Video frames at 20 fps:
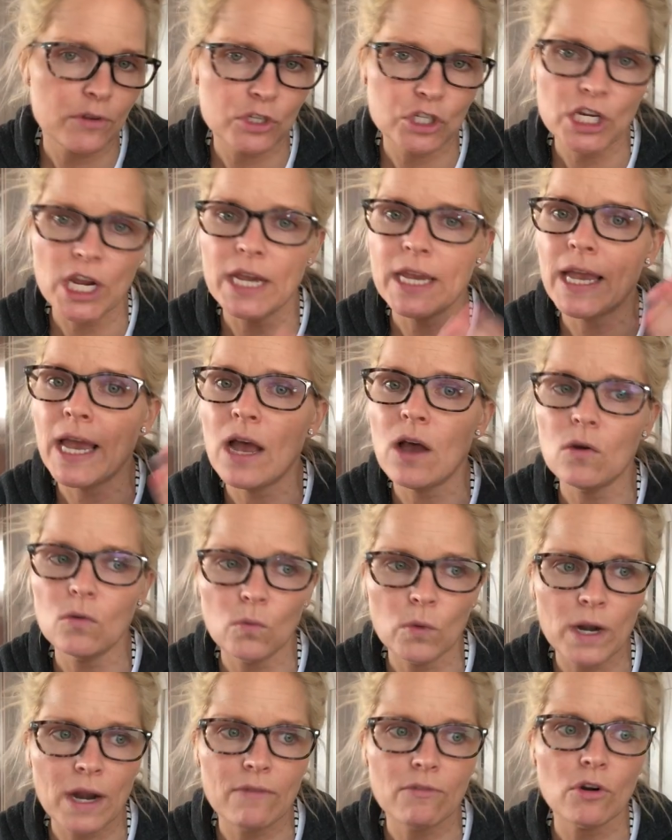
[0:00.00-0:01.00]
check out,
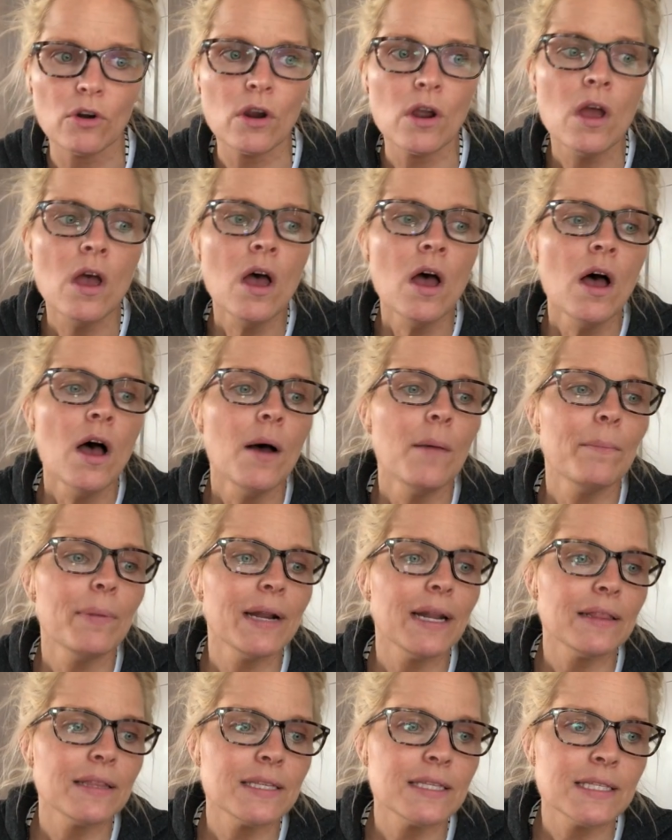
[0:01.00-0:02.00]
whatever. But
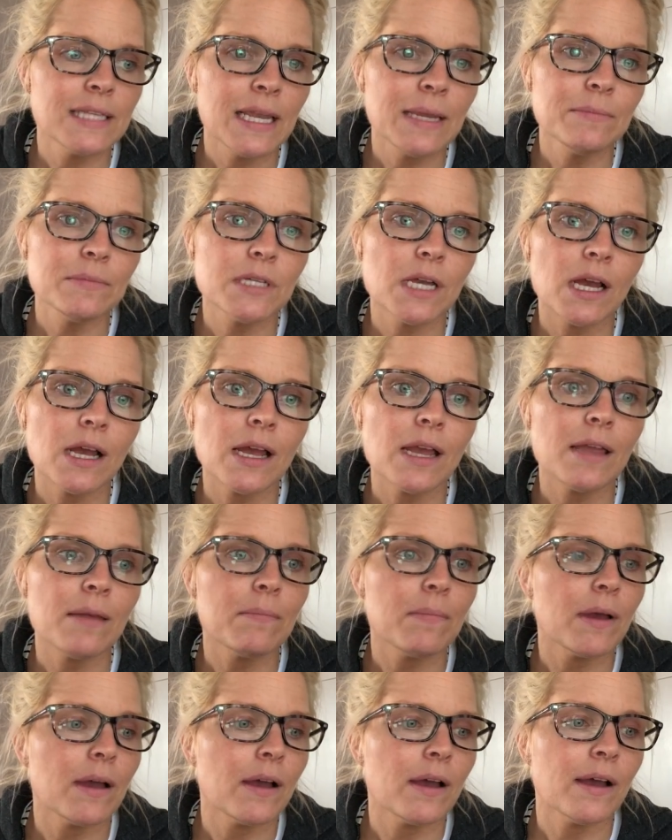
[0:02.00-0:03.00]
at the same
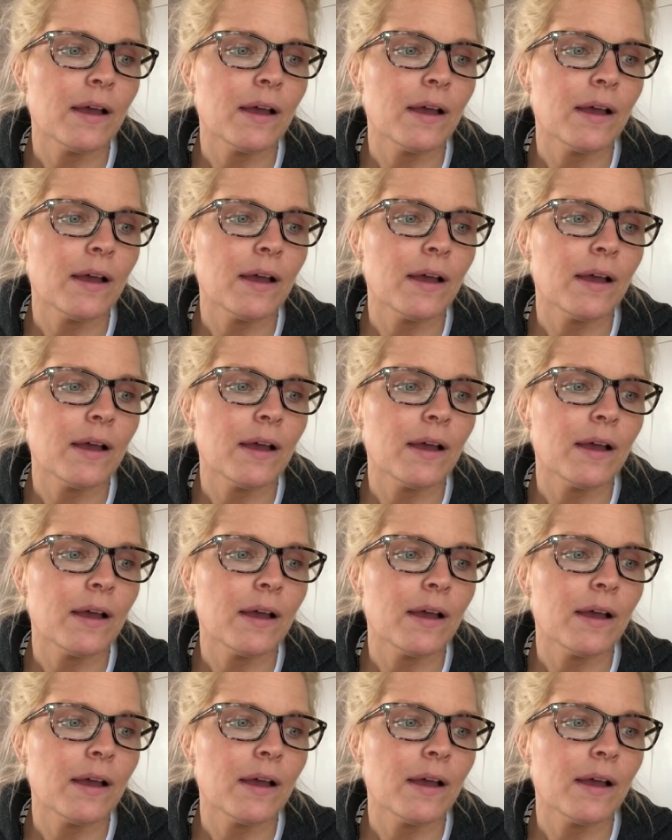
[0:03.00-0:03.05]
time,